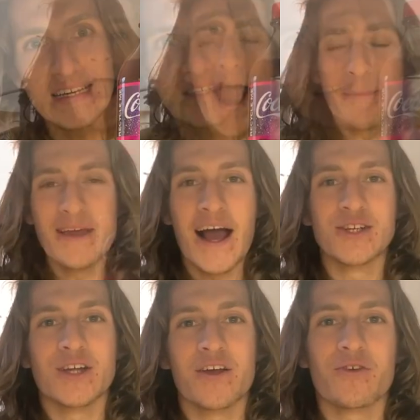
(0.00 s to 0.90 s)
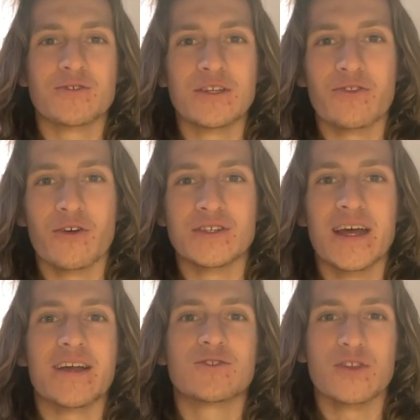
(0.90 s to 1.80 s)
Happy hashtag Thirsty
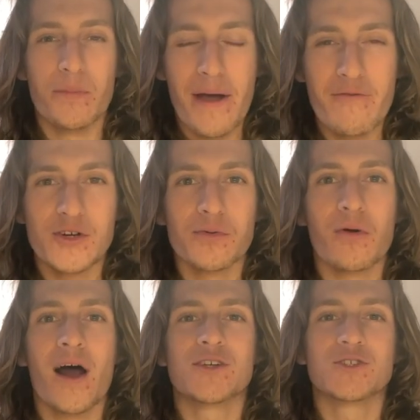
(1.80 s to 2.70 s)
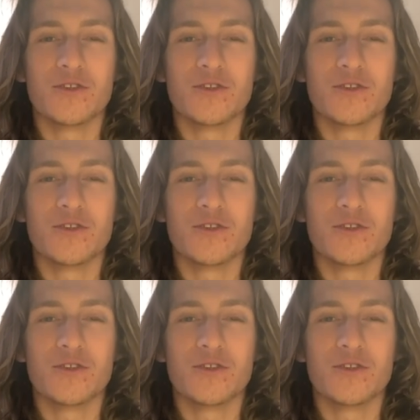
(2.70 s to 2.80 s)
Thursday to the Beverage Barrage,